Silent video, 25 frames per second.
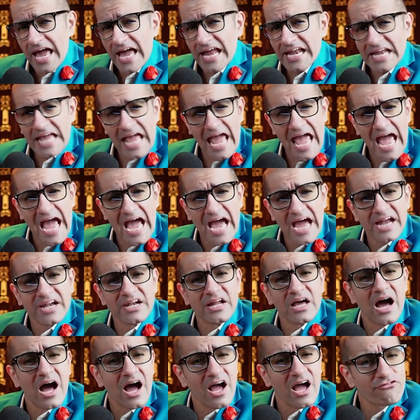and
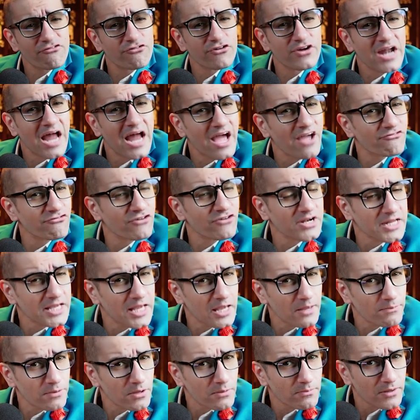add hyphen hyphen
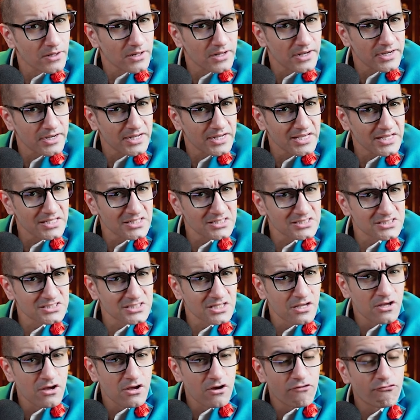
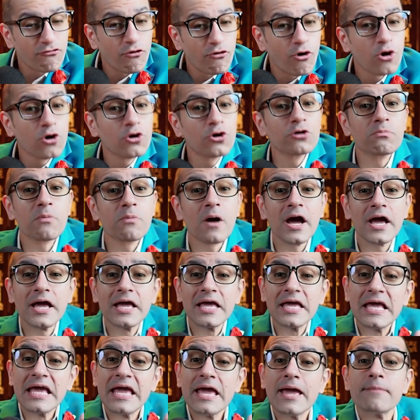capabilities followed by
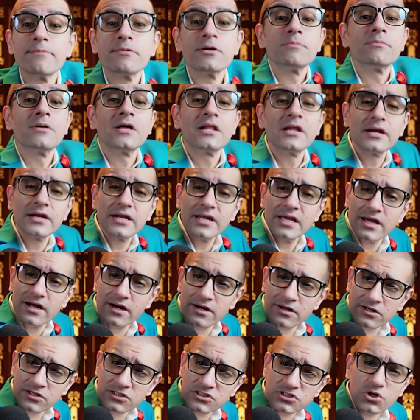capability
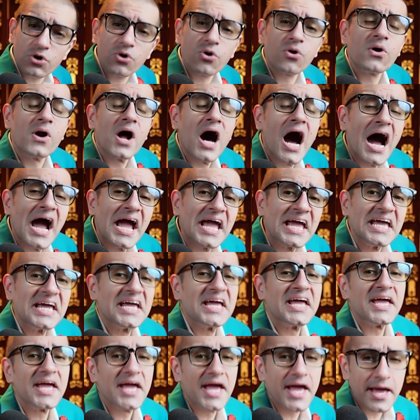underscore
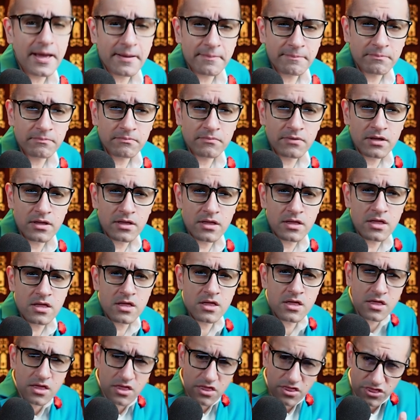IAM.
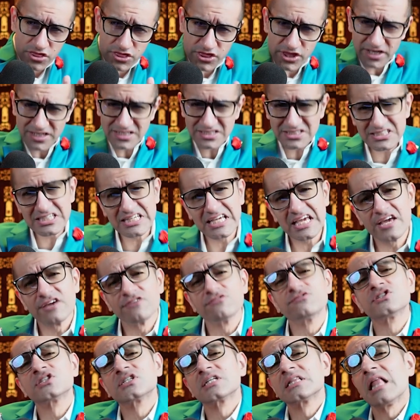This
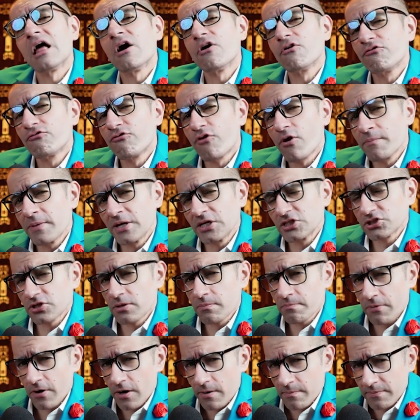gives
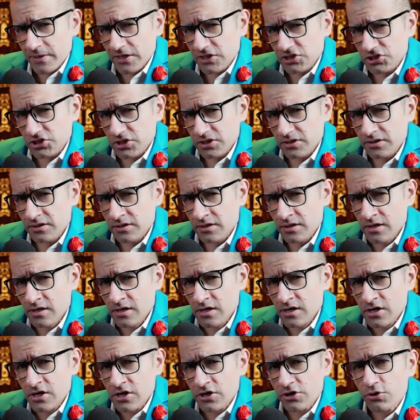CloudFormation permission
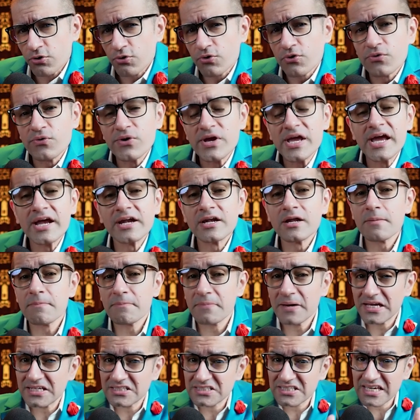to create a
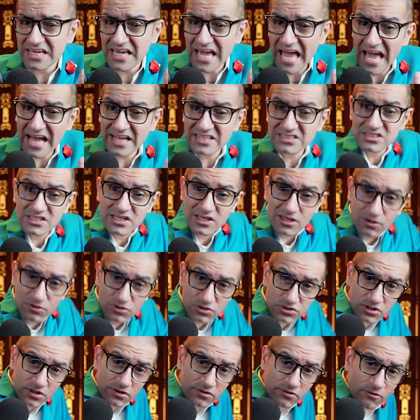basic
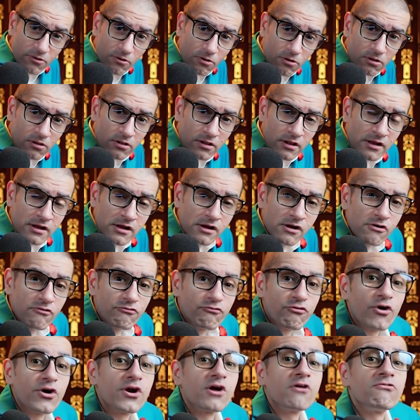execution role
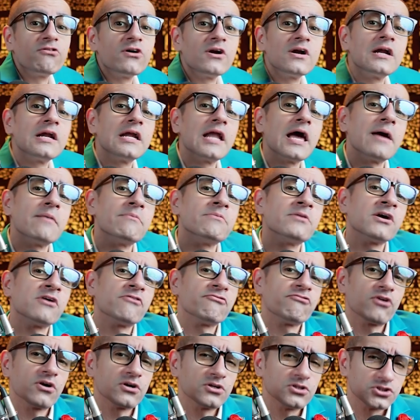for our
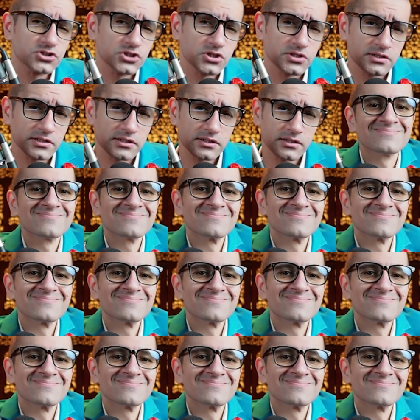Lambda function.